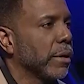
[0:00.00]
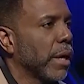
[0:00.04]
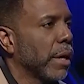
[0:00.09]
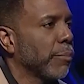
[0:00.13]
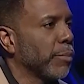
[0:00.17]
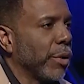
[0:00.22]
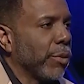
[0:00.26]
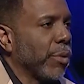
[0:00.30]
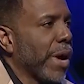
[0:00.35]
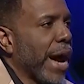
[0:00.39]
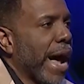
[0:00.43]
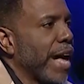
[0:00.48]
I
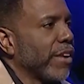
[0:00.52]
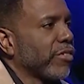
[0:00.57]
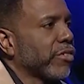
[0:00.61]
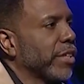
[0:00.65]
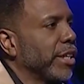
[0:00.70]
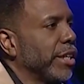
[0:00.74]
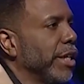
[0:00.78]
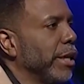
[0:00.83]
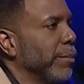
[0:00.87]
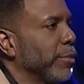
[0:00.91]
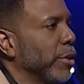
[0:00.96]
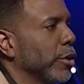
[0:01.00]
mean, we're
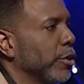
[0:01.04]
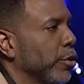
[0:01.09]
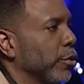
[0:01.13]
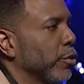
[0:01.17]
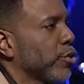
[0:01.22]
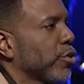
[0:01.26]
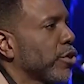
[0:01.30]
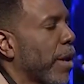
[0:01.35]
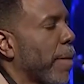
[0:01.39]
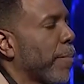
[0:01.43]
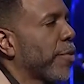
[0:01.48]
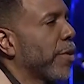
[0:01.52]
asking him to do
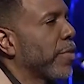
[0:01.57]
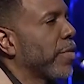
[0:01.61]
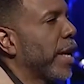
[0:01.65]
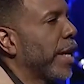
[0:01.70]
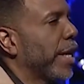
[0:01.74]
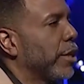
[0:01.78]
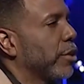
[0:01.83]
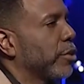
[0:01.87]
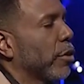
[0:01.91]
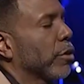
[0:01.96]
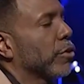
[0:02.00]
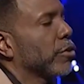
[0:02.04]
something that
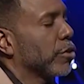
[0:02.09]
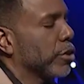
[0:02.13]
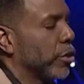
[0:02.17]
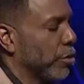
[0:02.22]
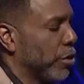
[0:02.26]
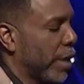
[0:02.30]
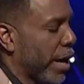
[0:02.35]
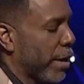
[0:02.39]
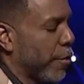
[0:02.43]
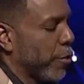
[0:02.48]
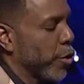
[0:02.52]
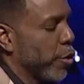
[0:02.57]
he told us to do.
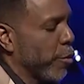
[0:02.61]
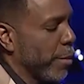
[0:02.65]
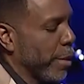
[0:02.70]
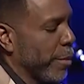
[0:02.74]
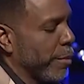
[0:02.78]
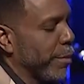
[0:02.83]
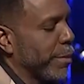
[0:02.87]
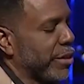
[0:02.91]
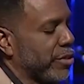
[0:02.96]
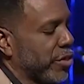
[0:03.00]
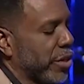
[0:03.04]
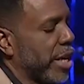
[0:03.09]
Now, you remember
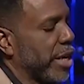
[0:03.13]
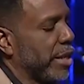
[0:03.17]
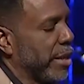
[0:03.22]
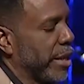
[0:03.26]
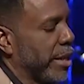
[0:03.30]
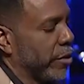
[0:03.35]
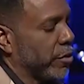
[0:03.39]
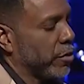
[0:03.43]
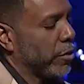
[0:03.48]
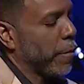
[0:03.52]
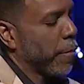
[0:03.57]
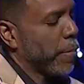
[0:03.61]
me saying
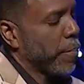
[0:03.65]
this